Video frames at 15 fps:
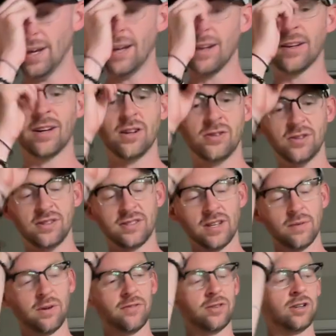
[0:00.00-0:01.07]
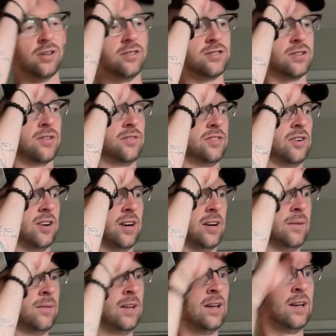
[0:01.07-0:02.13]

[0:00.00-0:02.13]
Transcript: and countries that we've cooked so far